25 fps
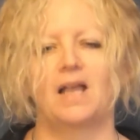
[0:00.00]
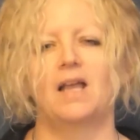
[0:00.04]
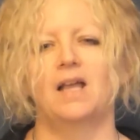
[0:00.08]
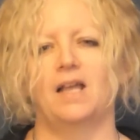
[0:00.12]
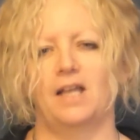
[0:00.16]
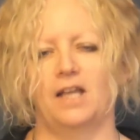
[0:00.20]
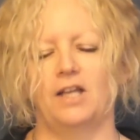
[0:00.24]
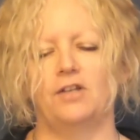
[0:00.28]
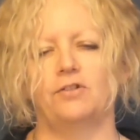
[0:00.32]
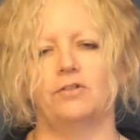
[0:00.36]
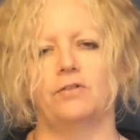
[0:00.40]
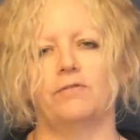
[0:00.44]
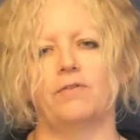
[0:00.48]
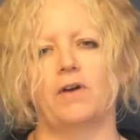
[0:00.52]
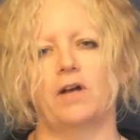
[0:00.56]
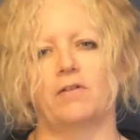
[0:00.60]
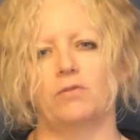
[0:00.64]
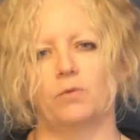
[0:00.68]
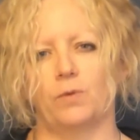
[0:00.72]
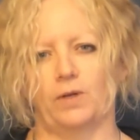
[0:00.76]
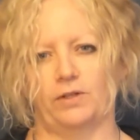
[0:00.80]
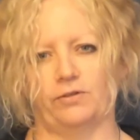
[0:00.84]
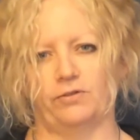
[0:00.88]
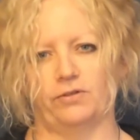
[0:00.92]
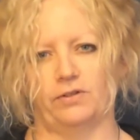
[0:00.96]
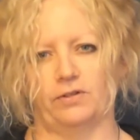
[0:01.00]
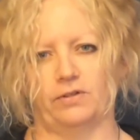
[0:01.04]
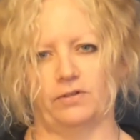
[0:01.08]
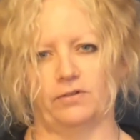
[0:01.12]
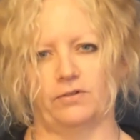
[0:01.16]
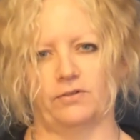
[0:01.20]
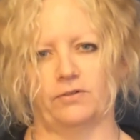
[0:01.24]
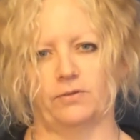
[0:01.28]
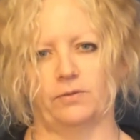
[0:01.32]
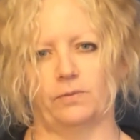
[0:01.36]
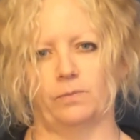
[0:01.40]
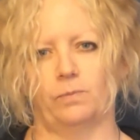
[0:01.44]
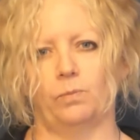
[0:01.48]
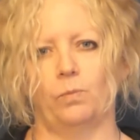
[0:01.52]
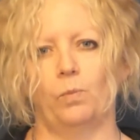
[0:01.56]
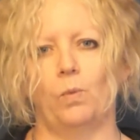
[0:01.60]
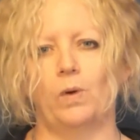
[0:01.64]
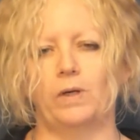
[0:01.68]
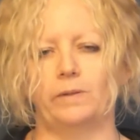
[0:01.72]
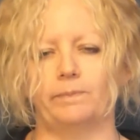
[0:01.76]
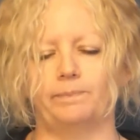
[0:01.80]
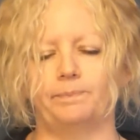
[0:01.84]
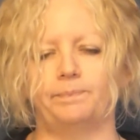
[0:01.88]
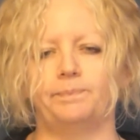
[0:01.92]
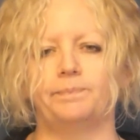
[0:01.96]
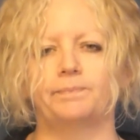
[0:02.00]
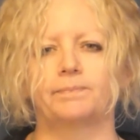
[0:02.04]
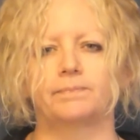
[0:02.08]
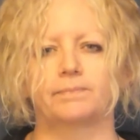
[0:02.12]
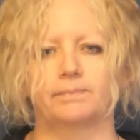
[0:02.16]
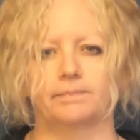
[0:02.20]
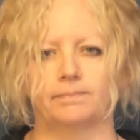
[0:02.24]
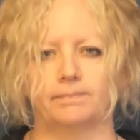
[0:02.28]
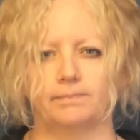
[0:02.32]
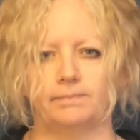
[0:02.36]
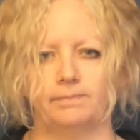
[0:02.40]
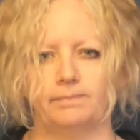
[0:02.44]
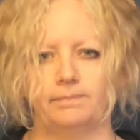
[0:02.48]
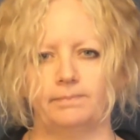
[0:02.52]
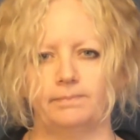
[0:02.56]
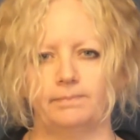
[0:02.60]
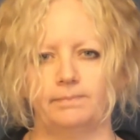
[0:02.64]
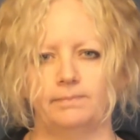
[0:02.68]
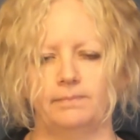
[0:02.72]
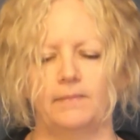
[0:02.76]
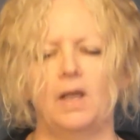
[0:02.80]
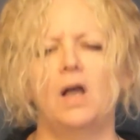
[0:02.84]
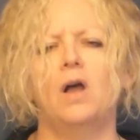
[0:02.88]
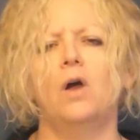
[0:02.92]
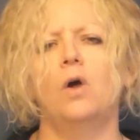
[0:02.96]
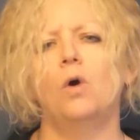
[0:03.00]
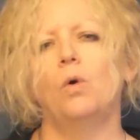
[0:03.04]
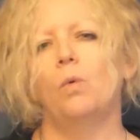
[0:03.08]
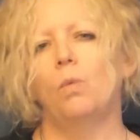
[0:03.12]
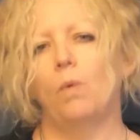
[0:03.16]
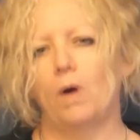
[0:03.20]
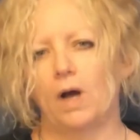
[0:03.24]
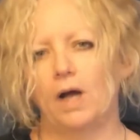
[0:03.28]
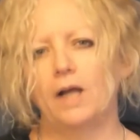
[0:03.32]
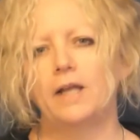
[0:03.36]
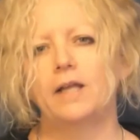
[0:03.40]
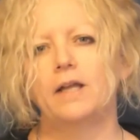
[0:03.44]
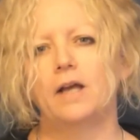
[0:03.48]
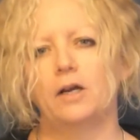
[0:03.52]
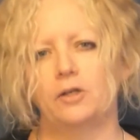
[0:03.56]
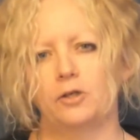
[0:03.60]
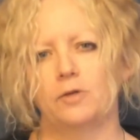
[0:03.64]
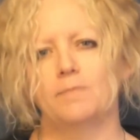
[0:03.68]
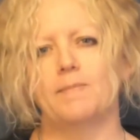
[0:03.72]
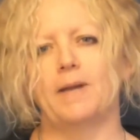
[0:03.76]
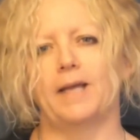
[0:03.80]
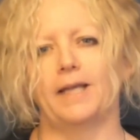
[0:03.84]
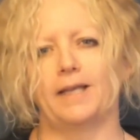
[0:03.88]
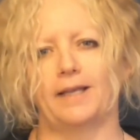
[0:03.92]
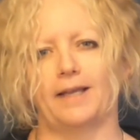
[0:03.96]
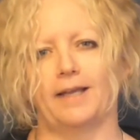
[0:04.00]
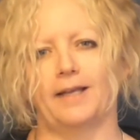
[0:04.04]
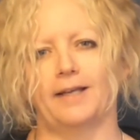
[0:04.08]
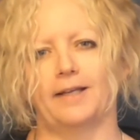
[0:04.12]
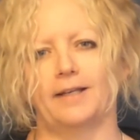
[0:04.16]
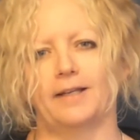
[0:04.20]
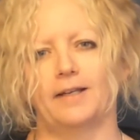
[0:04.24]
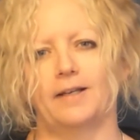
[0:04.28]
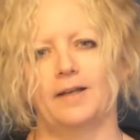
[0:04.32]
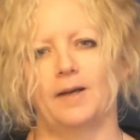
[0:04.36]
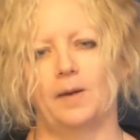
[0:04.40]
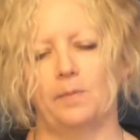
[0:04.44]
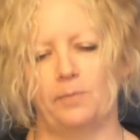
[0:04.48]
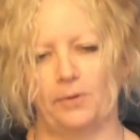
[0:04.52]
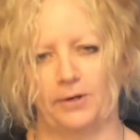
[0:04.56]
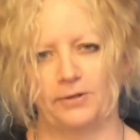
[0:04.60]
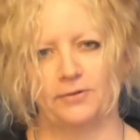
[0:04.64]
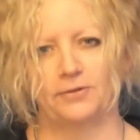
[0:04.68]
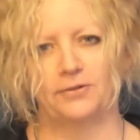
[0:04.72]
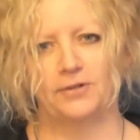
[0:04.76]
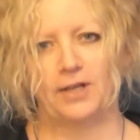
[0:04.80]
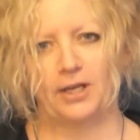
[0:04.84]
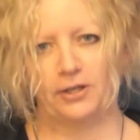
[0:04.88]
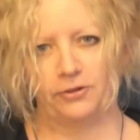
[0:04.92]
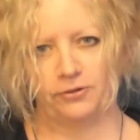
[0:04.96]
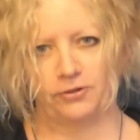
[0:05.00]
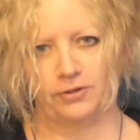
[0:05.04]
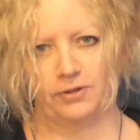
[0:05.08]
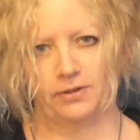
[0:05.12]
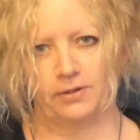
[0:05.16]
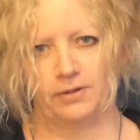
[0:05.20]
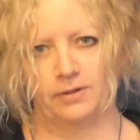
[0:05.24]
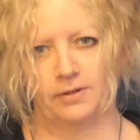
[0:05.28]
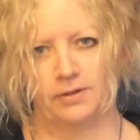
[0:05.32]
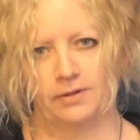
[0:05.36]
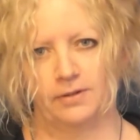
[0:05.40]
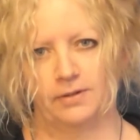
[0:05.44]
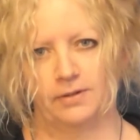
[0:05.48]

Here's your 5 questions. 1. Why are you making a presentation?